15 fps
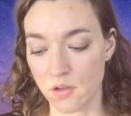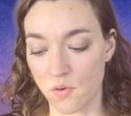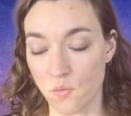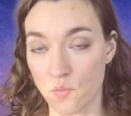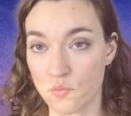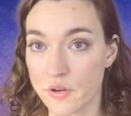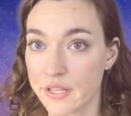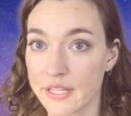
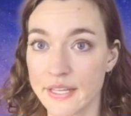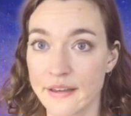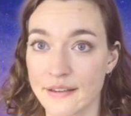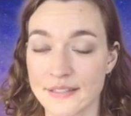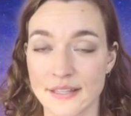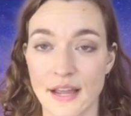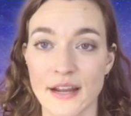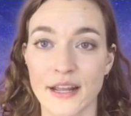Really
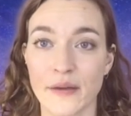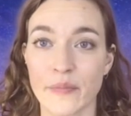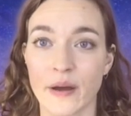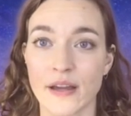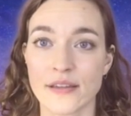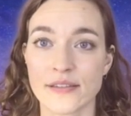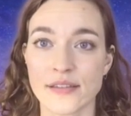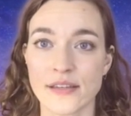exciting,
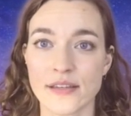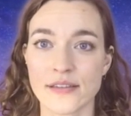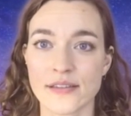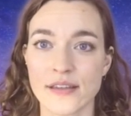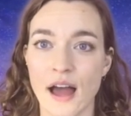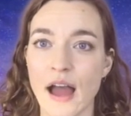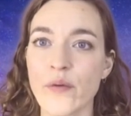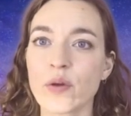
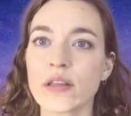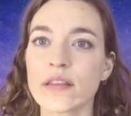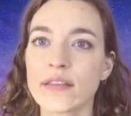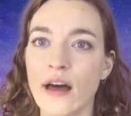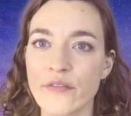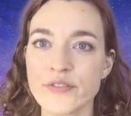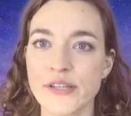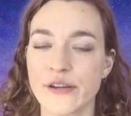Pisces. I would
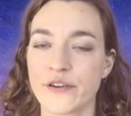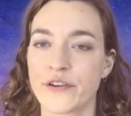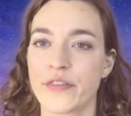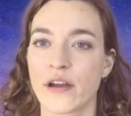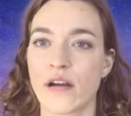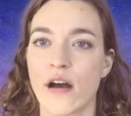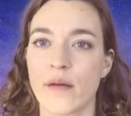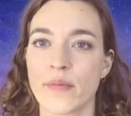love to hear in the
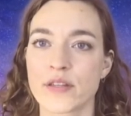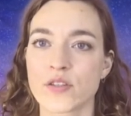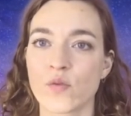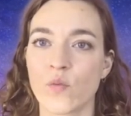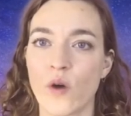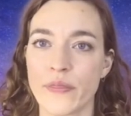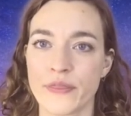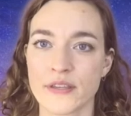comments
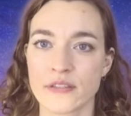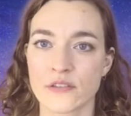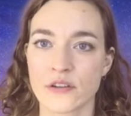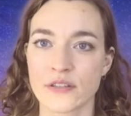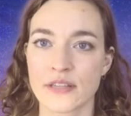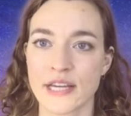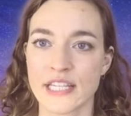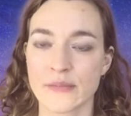what this
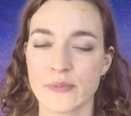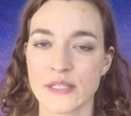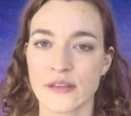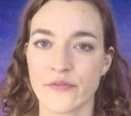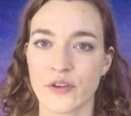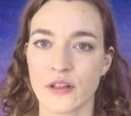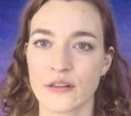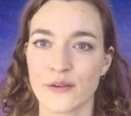looks like
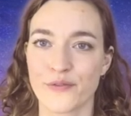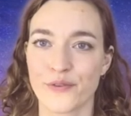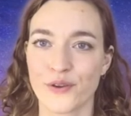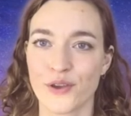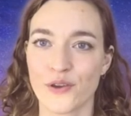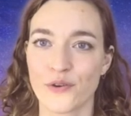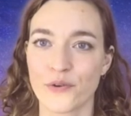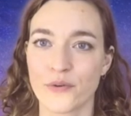specifically for
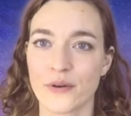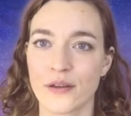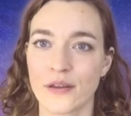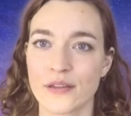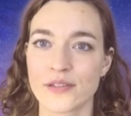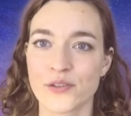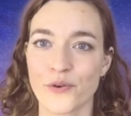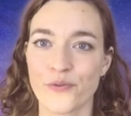you.
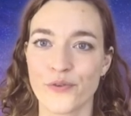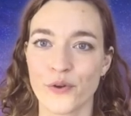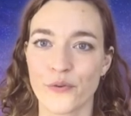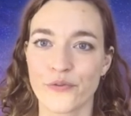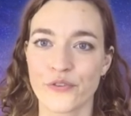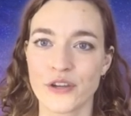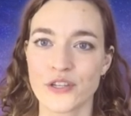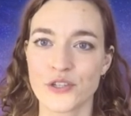So feel
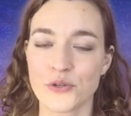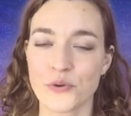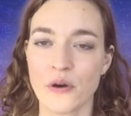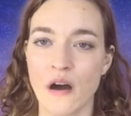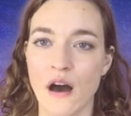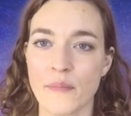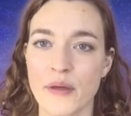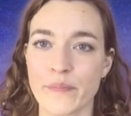free to
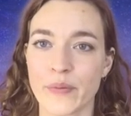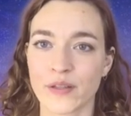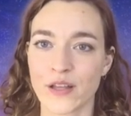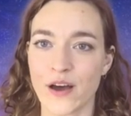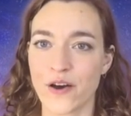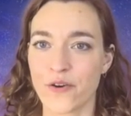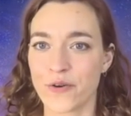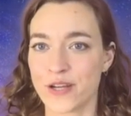comment
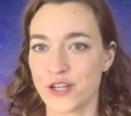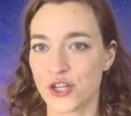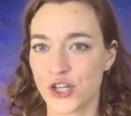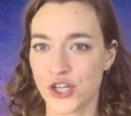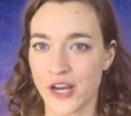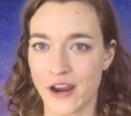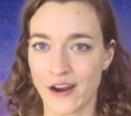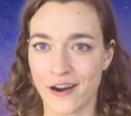below,
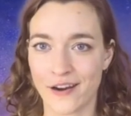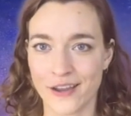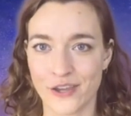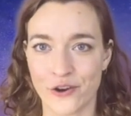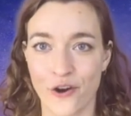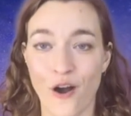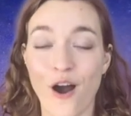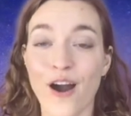share
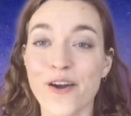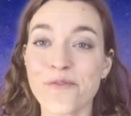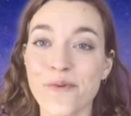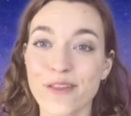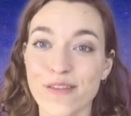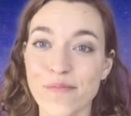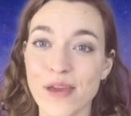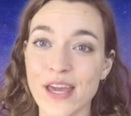your heart
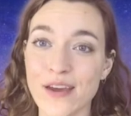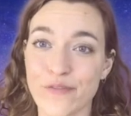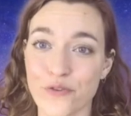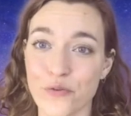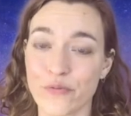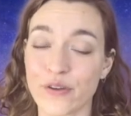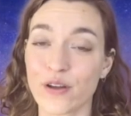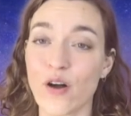with me if
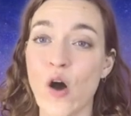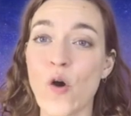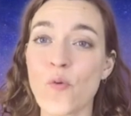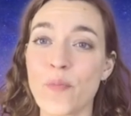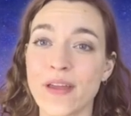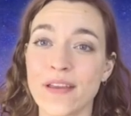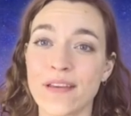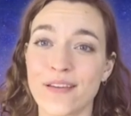you feel
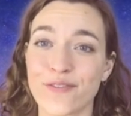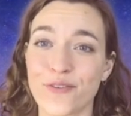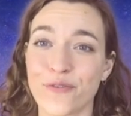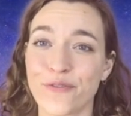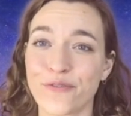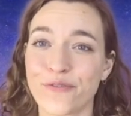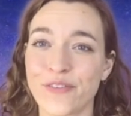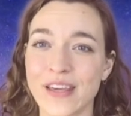open, if you
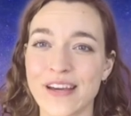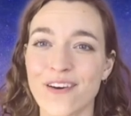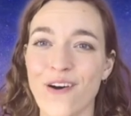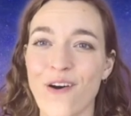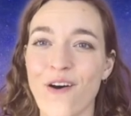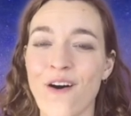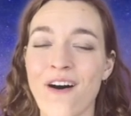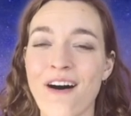
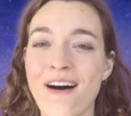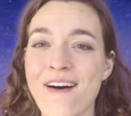feel